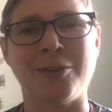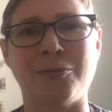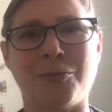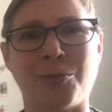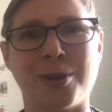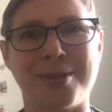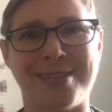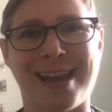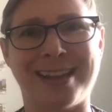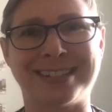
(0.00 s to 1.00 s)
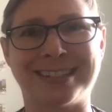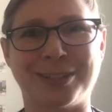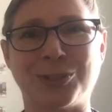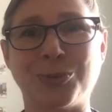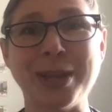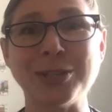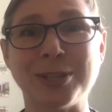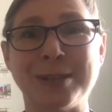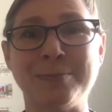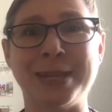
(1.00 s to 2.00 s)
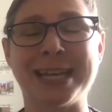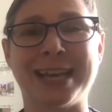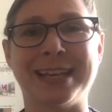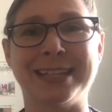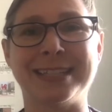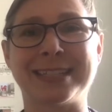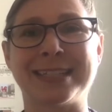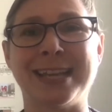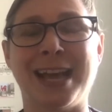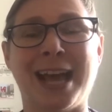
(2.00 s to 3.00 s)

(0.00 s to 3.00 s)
for that situation because